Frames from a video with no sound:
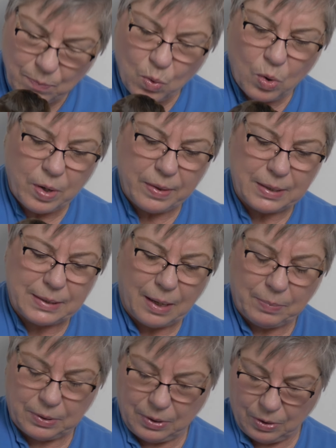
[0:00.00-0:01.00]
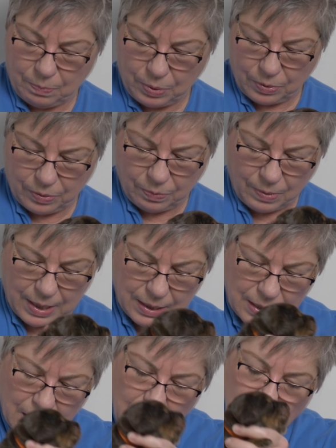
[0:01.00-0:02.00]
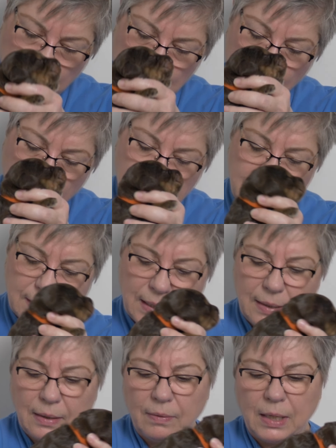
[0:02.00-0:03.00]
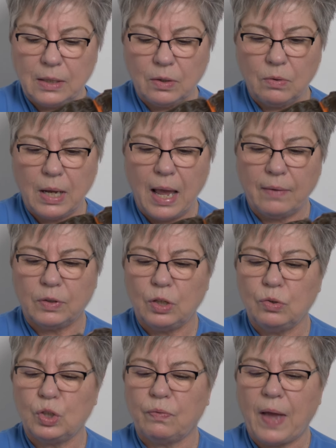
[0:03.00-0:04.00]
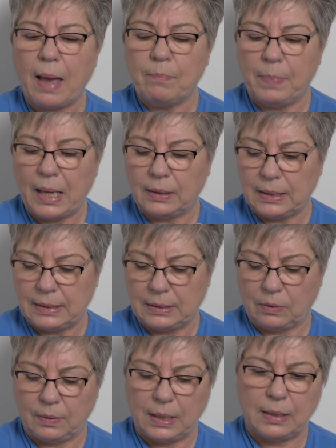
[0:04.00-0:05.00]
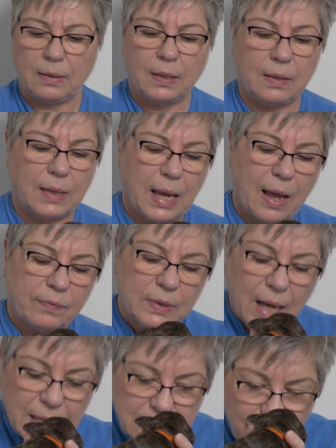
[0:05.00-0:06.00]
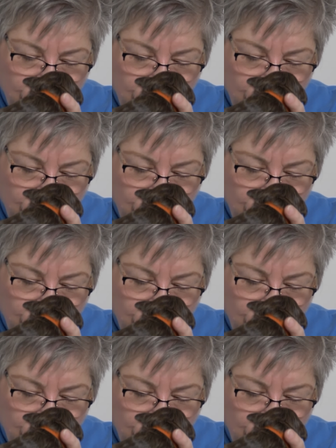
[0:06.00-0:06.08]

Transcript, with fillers: more than doubled her birth weight. But you can see they don't have huge fat bellies or anything. They have nice